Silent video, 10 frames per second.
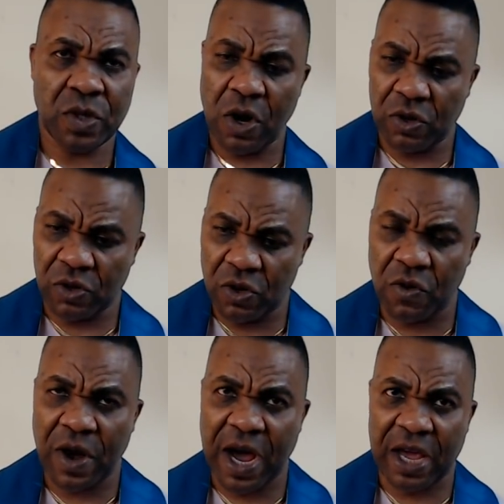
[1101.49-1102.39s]

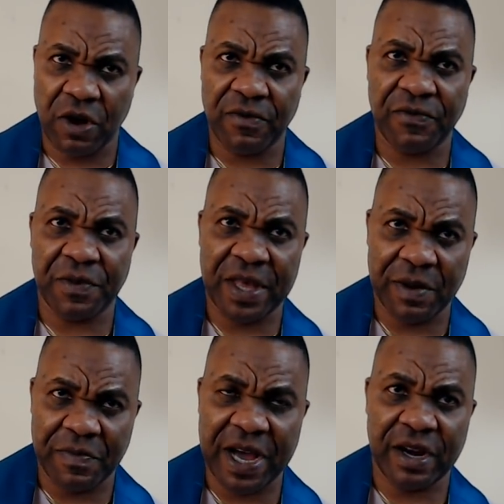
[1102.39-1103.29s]
although I come from
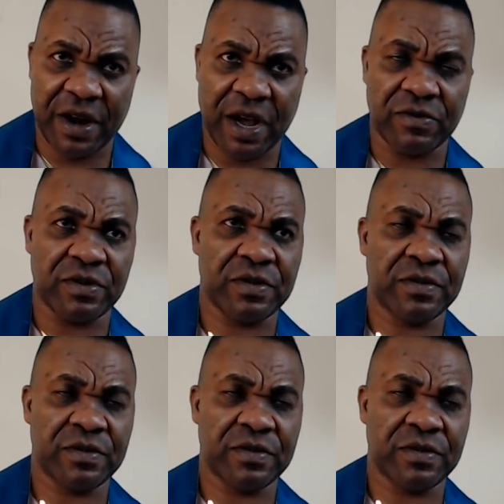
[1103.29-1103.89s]
that background.